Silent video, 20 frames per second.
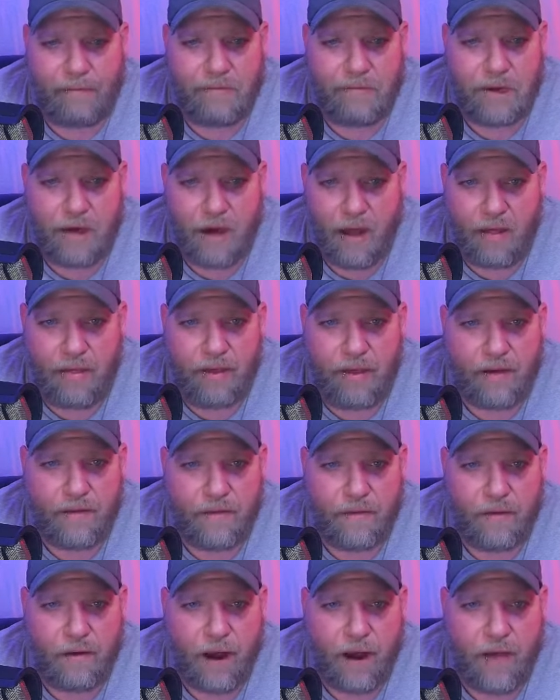nothing
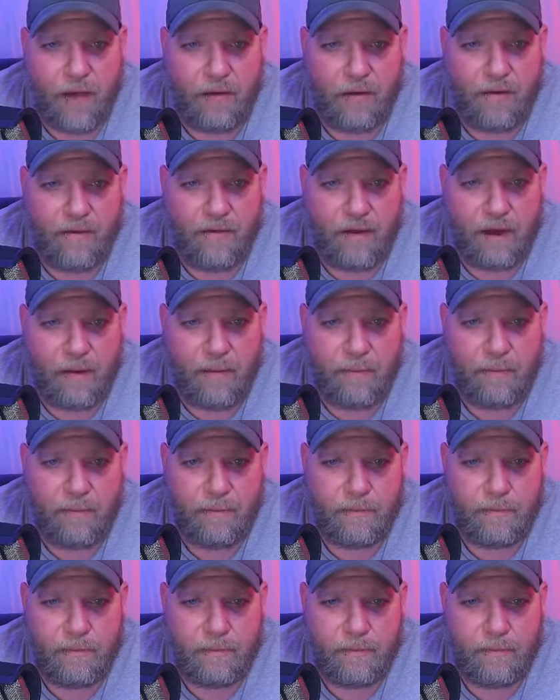for either of them.